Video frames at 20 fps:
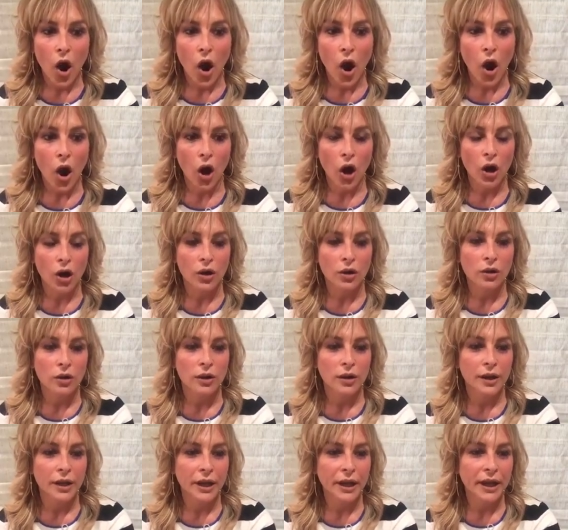are
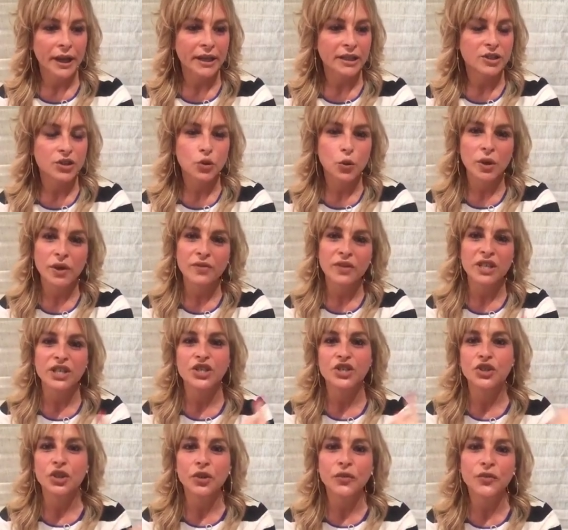it's sort of
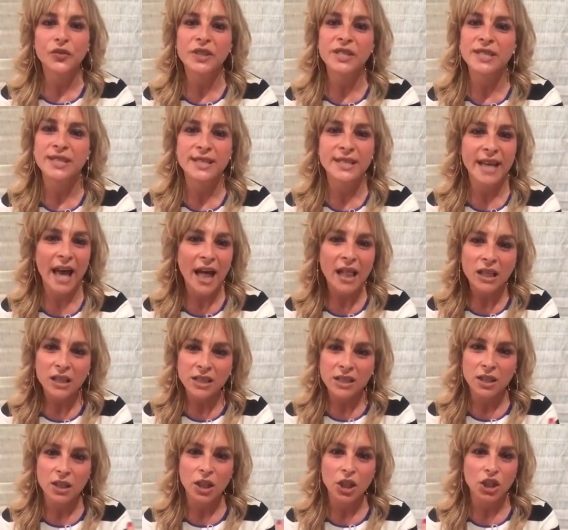this surface
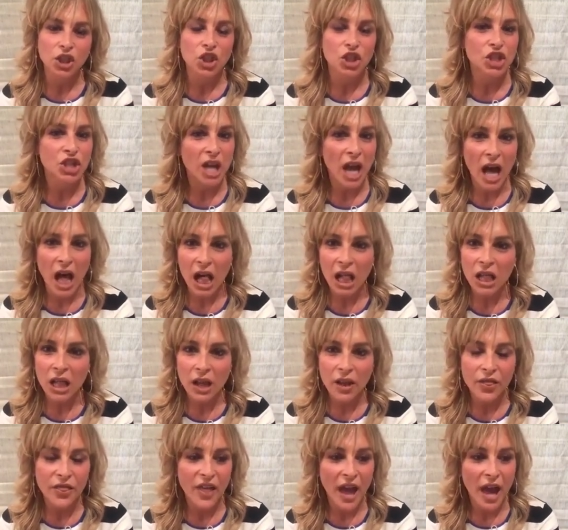skeletal
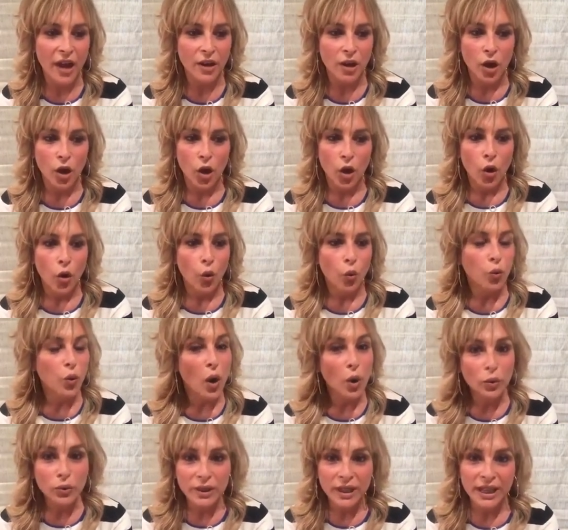shell that
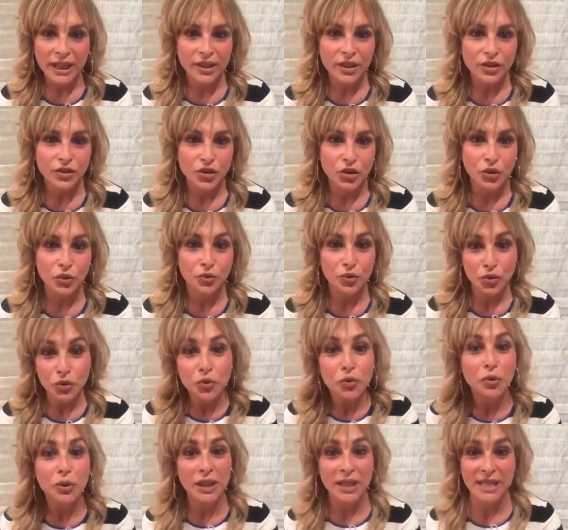won't lead to
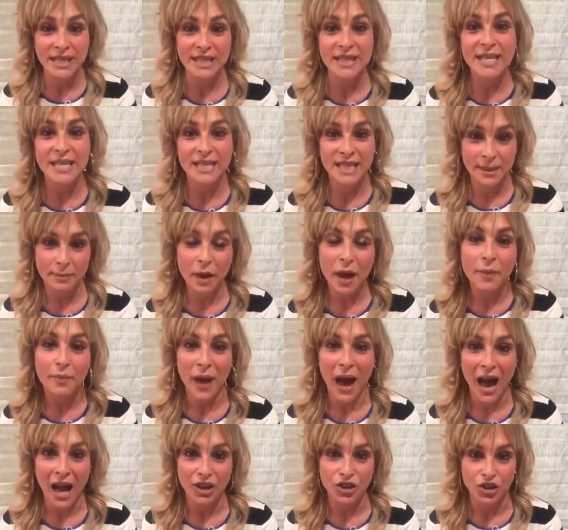truly seizing my
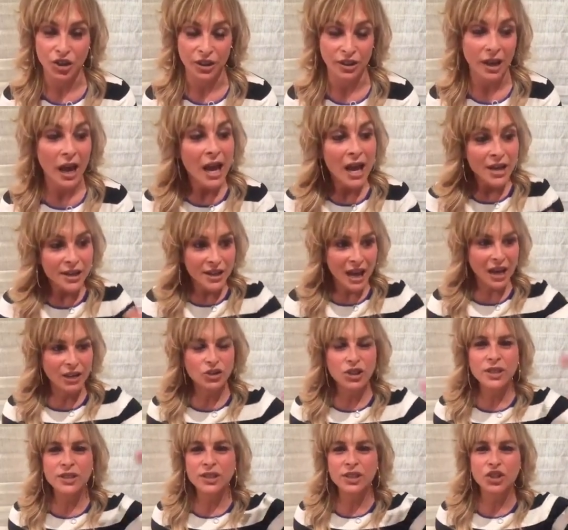passion,
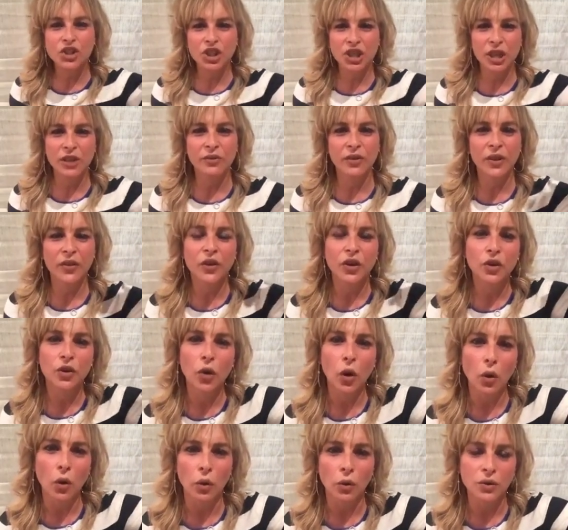not just achieving the
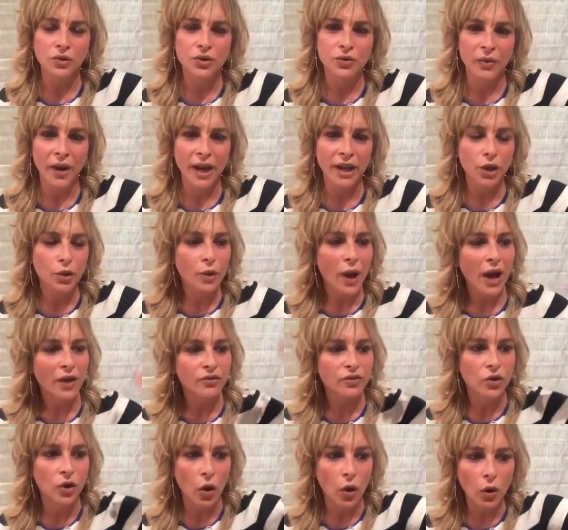goals, right? You
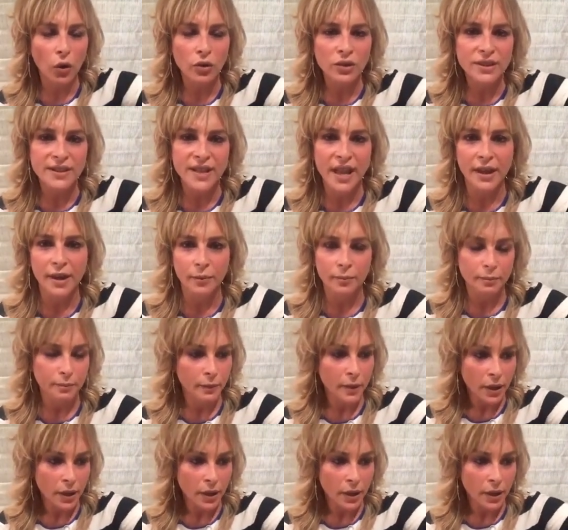have goals that